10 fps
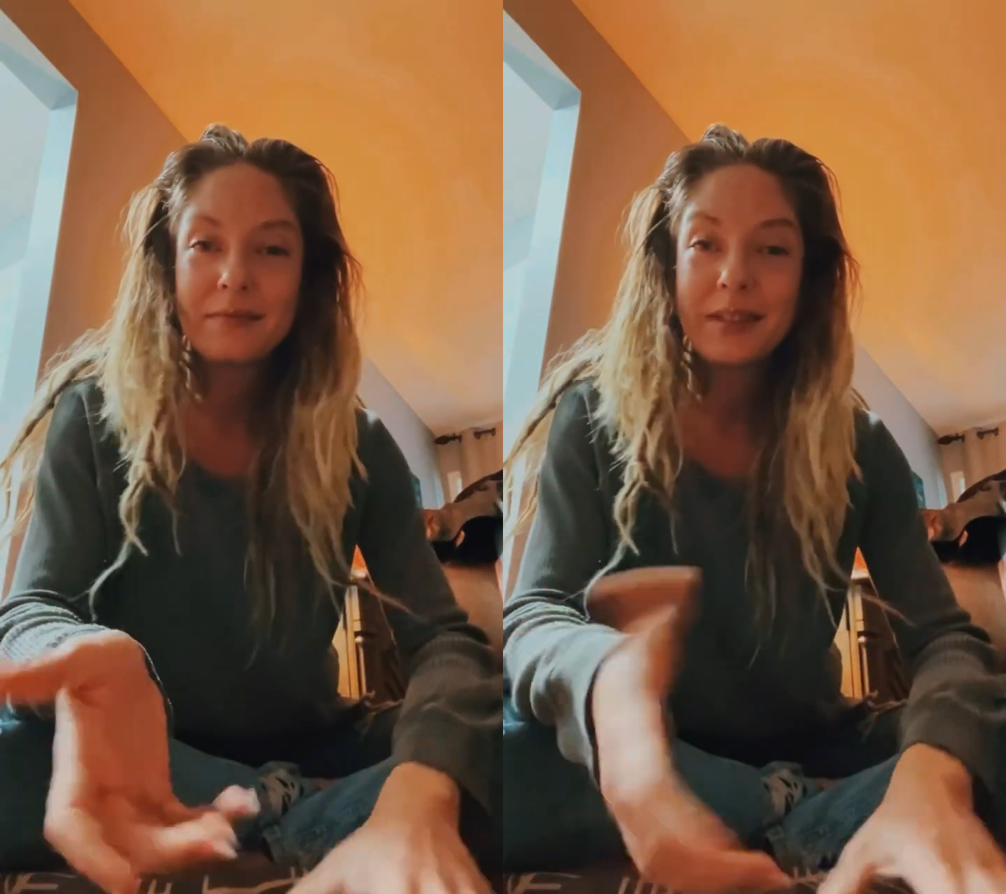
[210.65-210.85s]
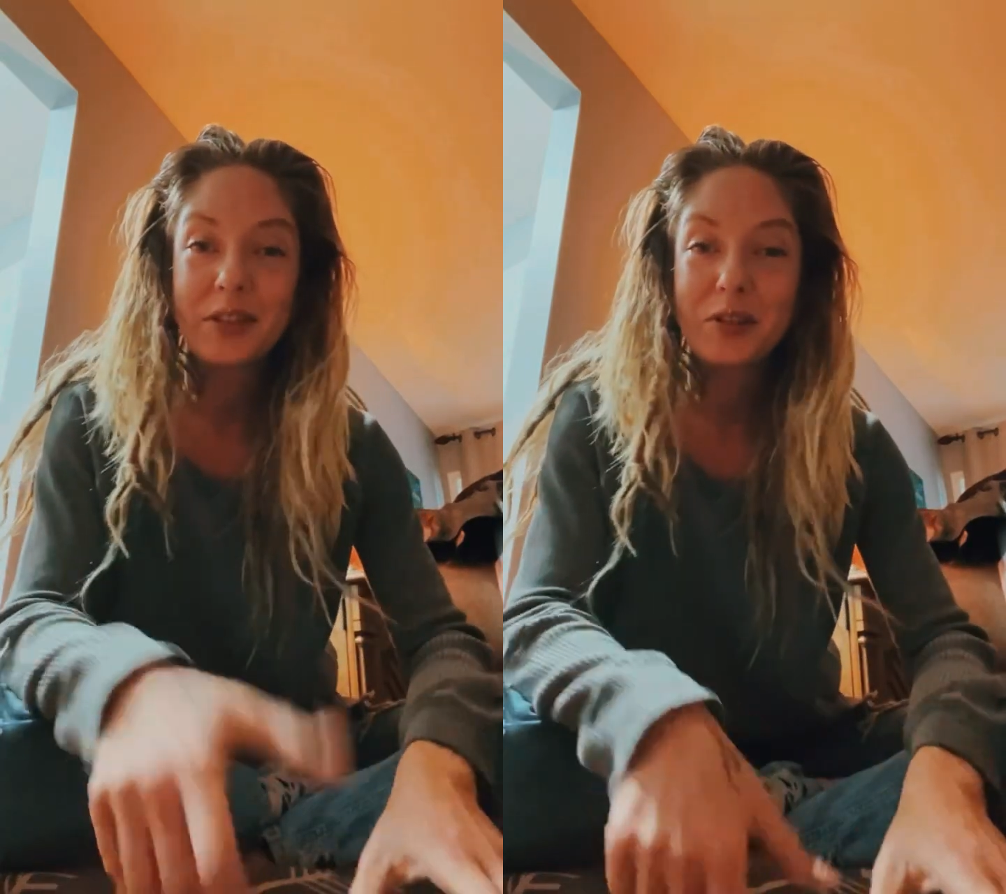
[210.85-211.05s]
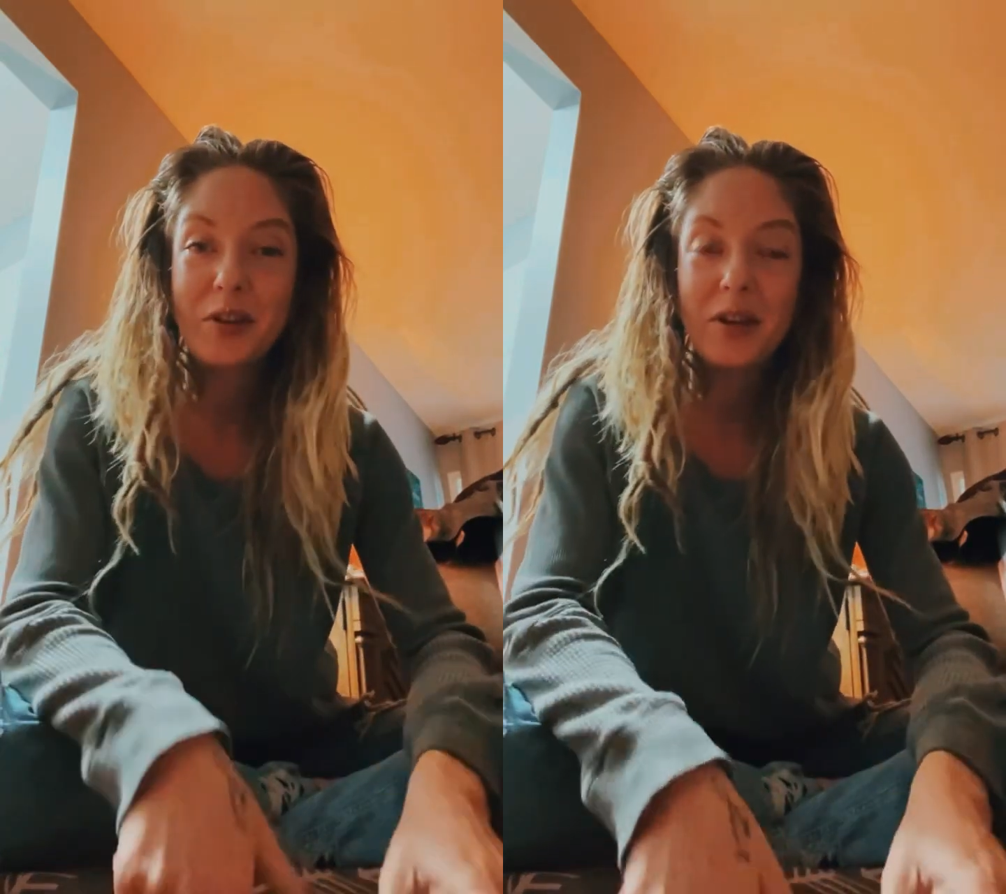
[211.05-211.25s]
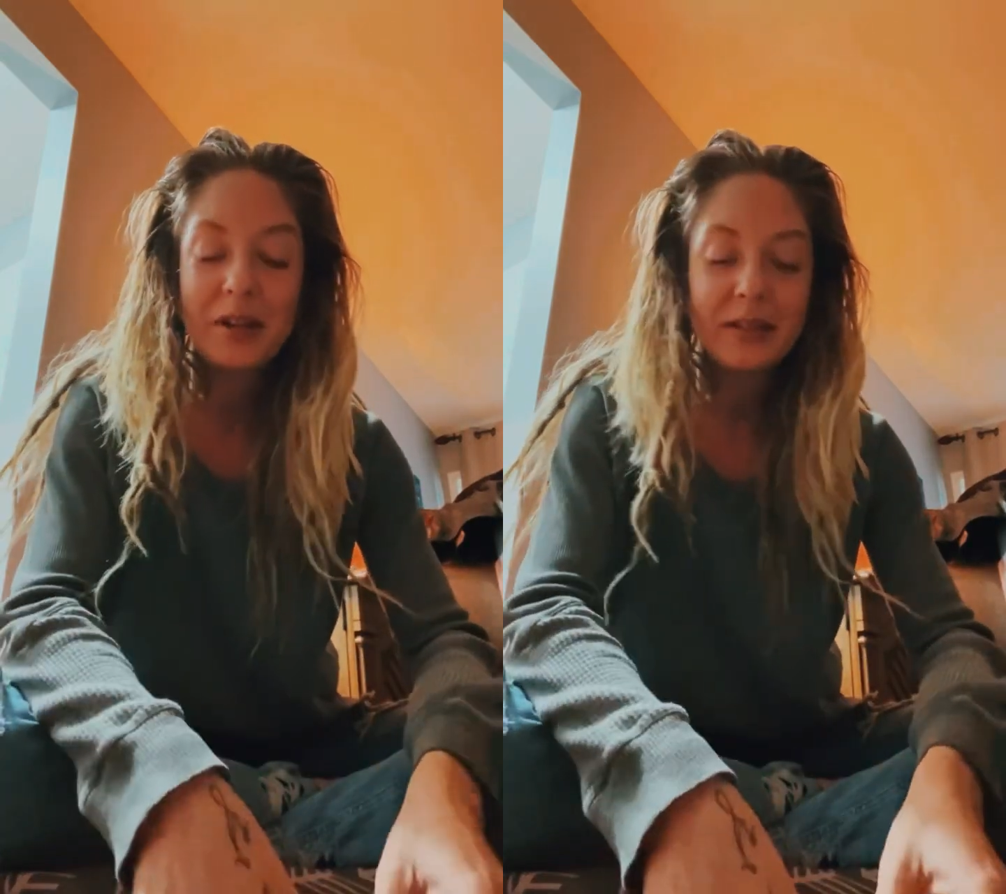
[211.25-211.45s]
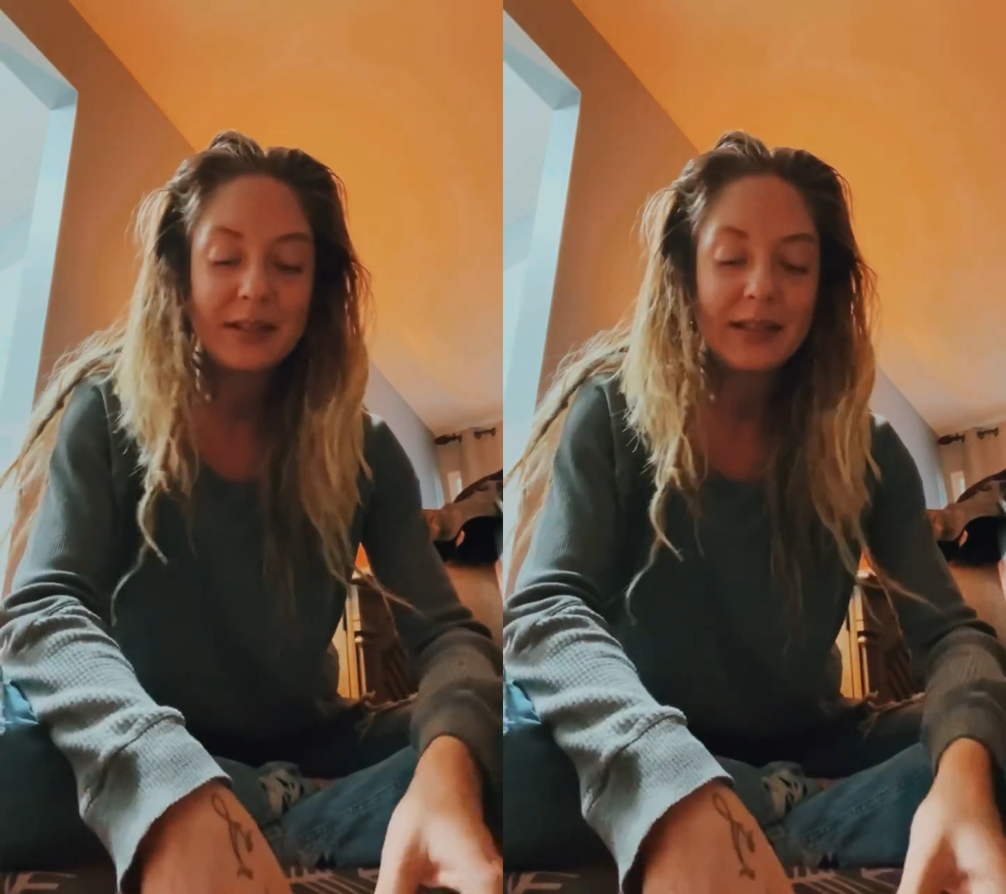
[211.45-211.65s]
in the
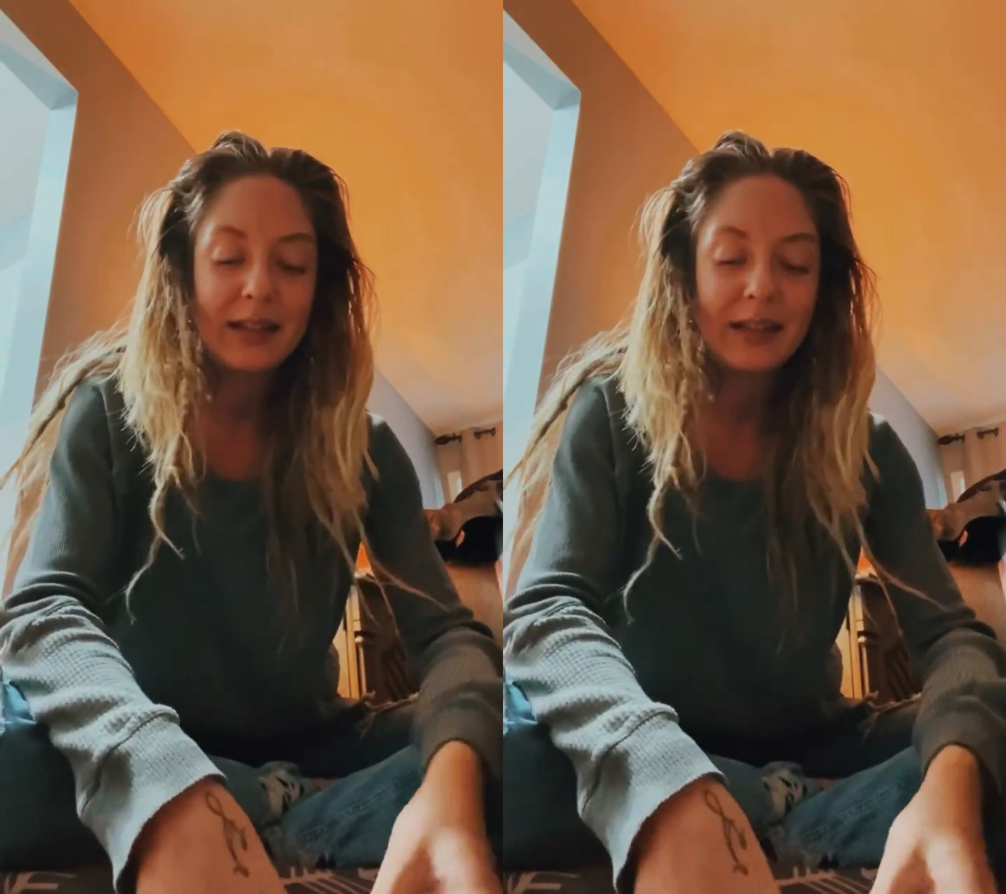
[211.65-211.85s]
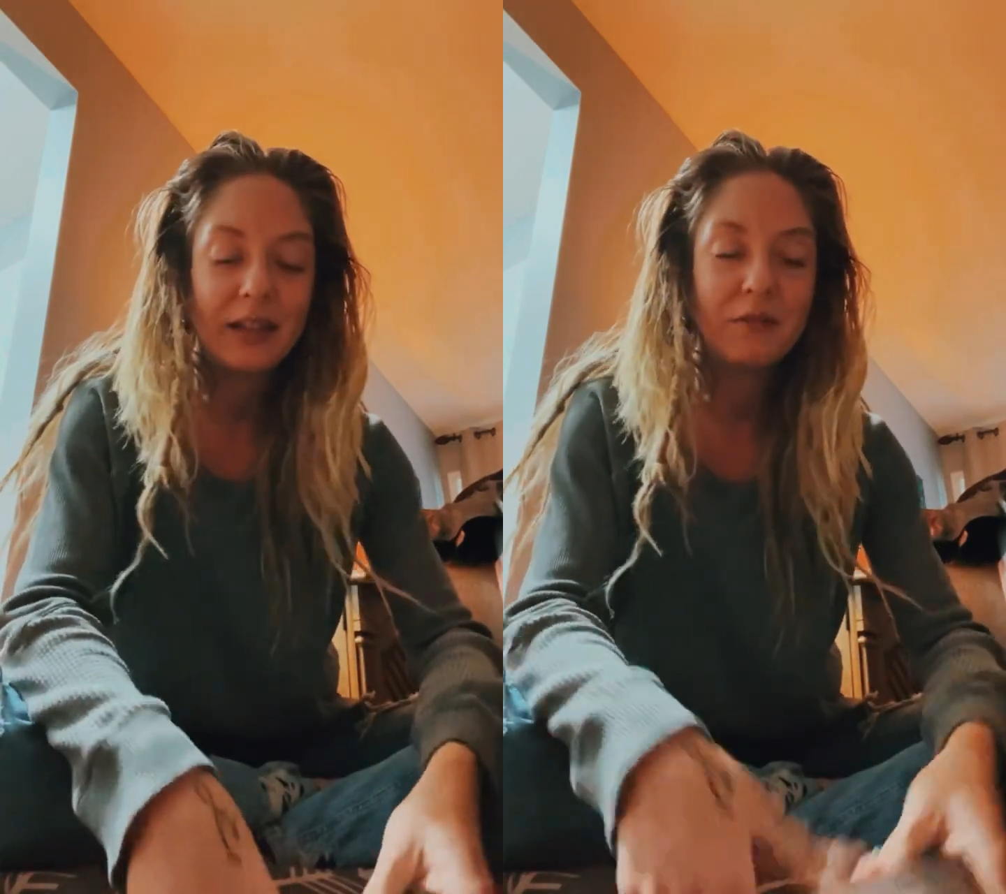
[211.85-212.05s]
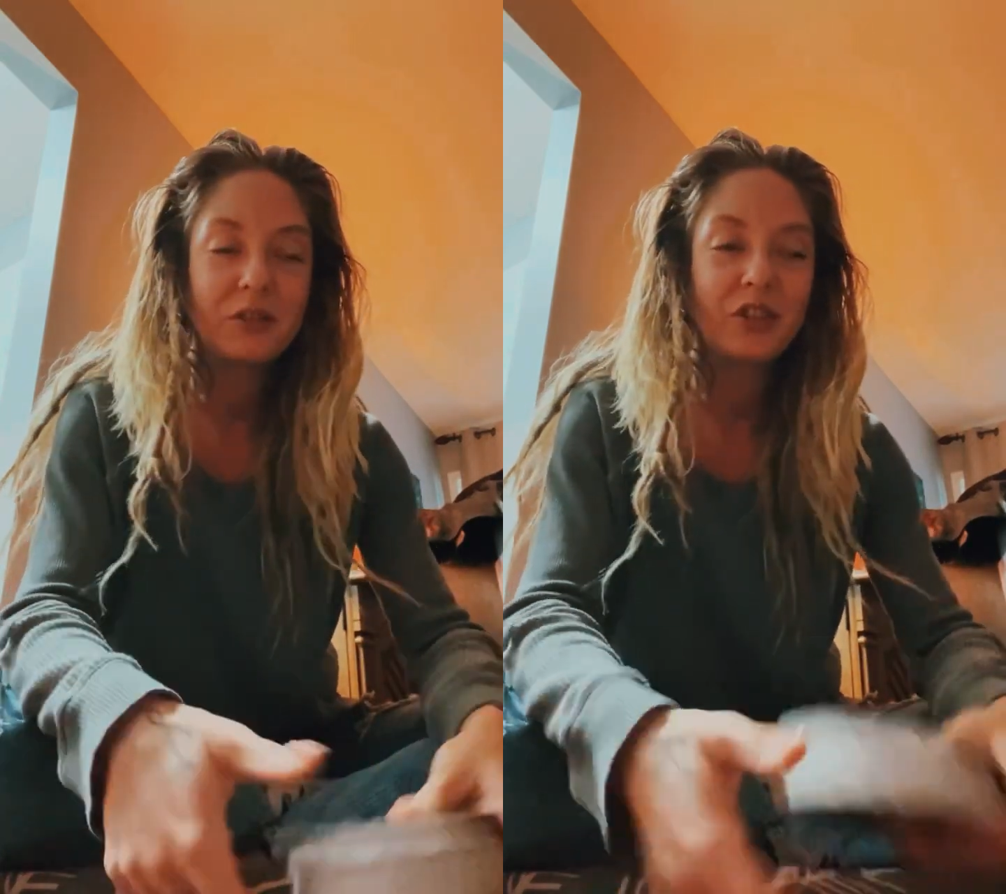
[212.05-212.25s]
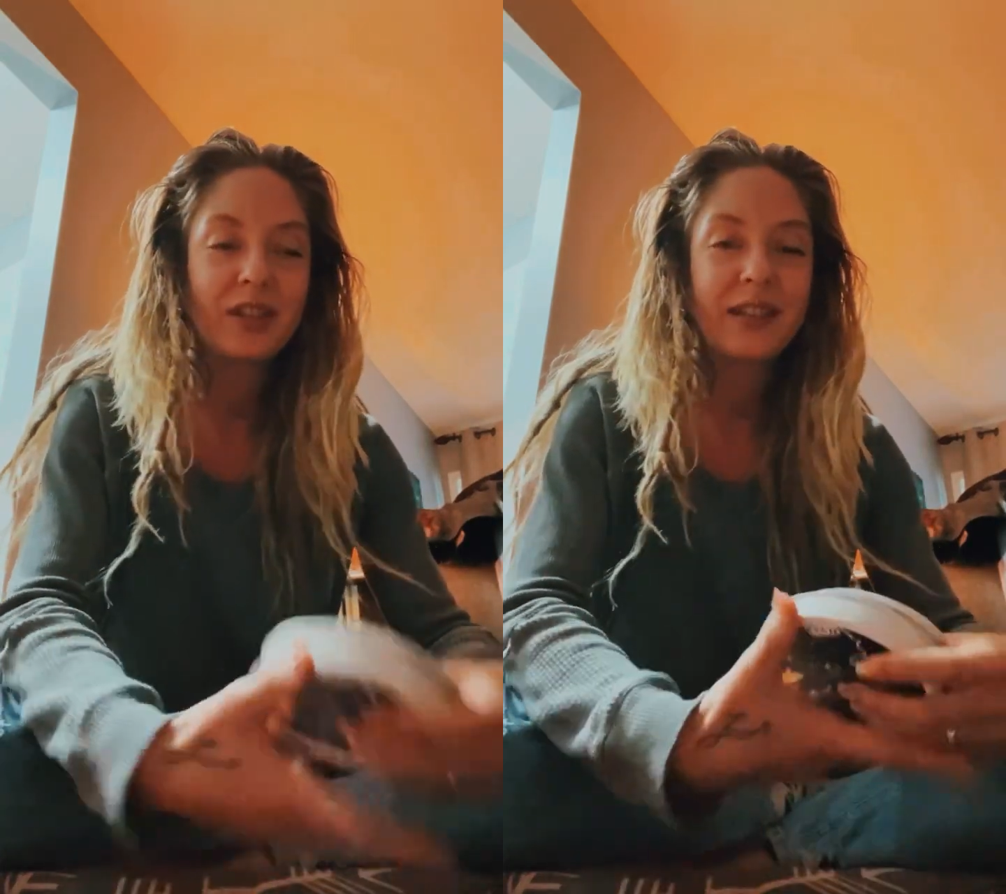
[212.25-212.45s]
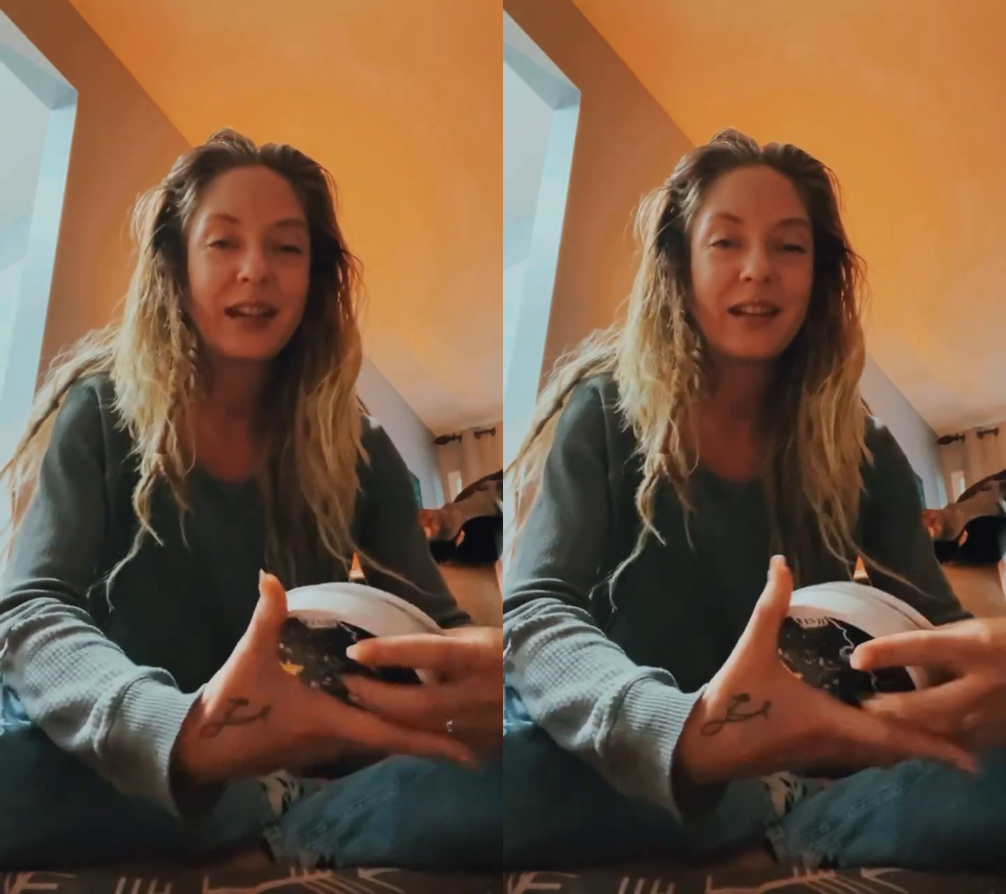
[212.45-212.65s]
cards, and he was
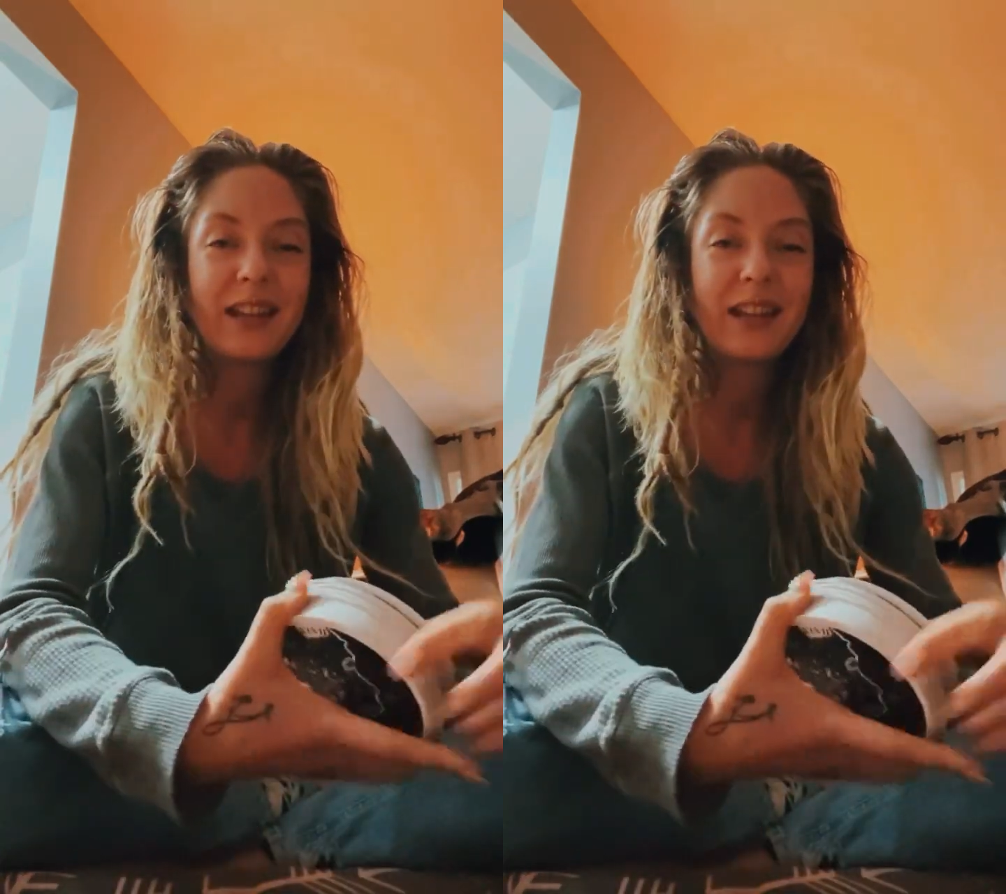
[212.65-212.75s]
just kind